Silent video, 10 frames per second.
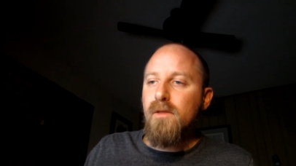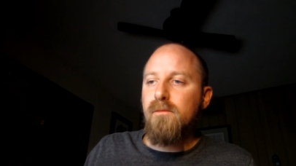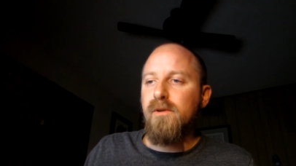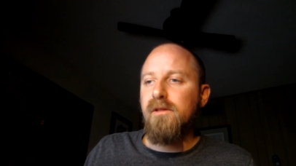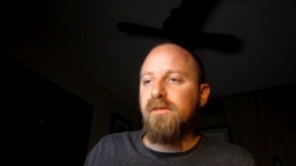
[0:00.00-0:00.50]

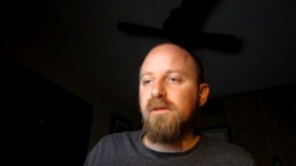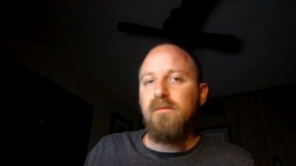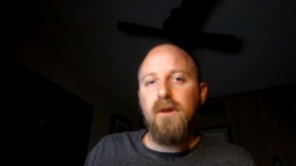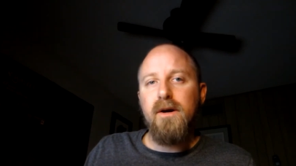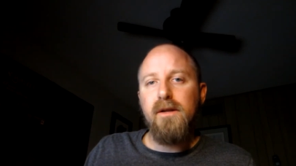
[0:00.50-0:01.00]
Pretty thin
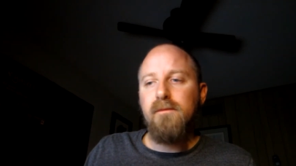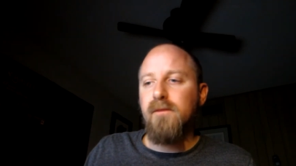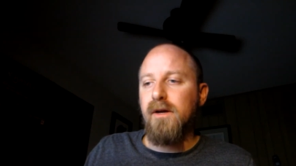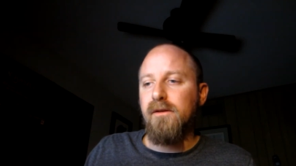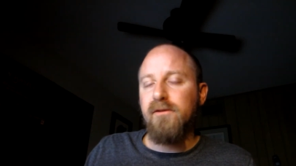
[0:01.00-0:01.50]
body.
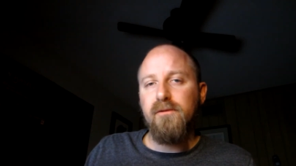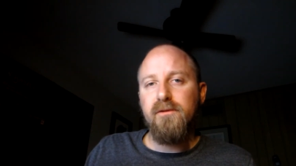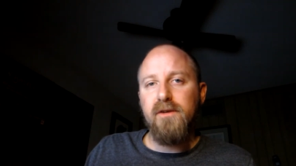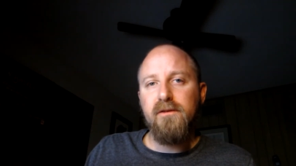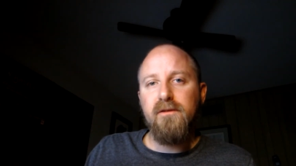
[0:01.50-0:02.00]
Uh, this was
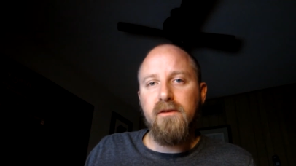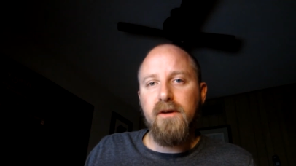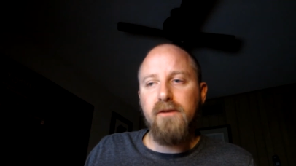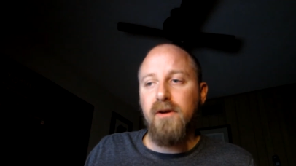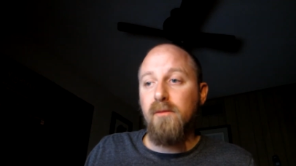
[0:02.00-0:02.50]
just
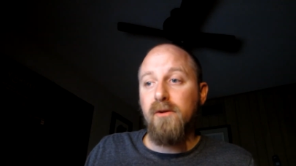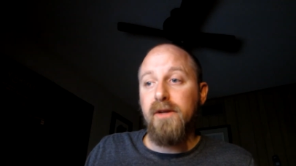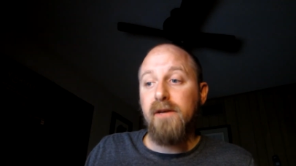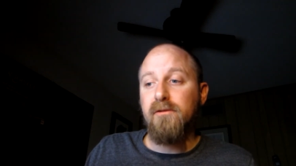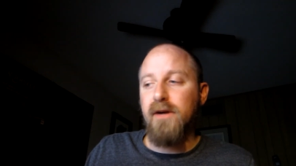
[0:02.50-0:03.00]
uh, dry malt
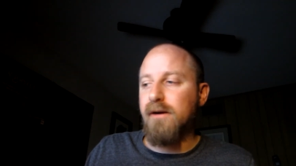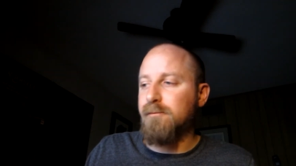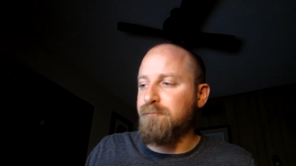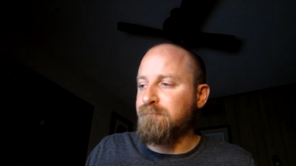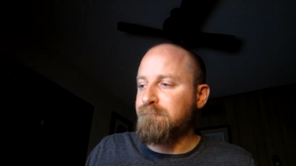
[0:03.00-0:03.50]
extract
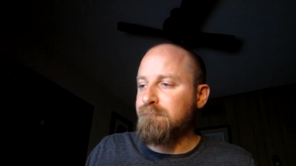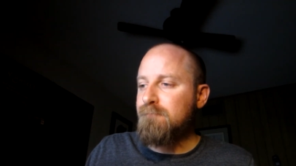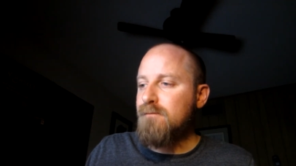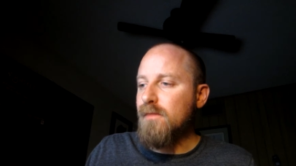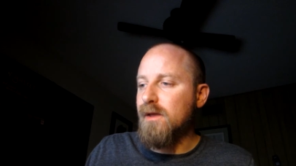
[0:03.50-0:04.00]

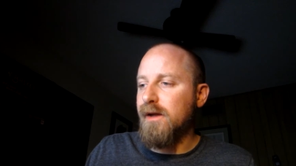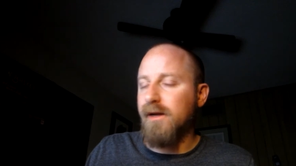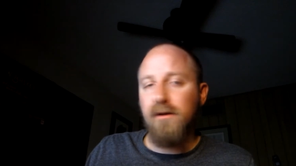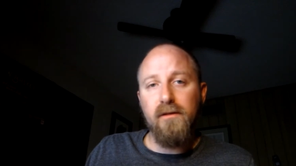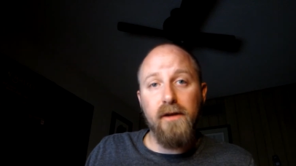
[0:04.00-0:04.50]

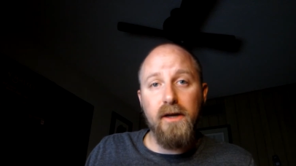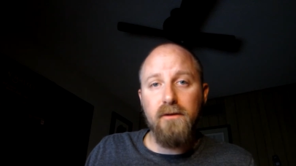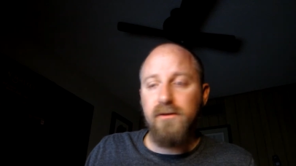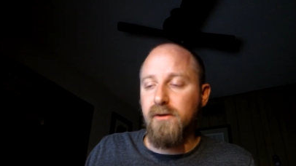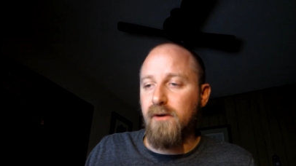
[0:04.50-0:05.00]
and nothing
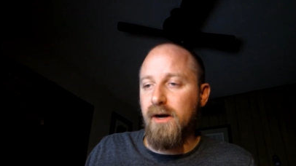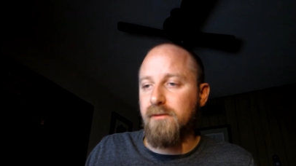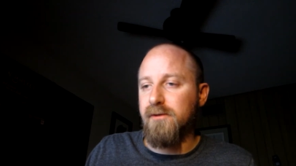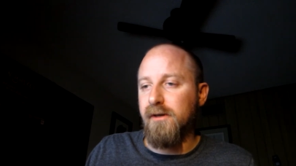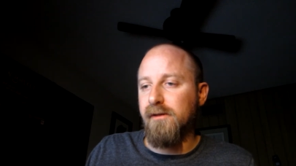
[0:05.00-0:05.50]
else, no
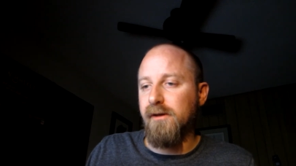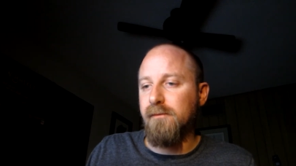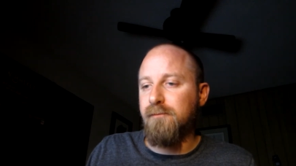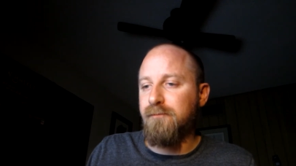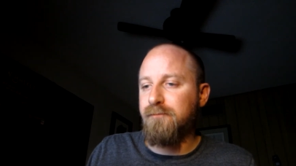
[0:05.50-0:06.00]
hops or anything.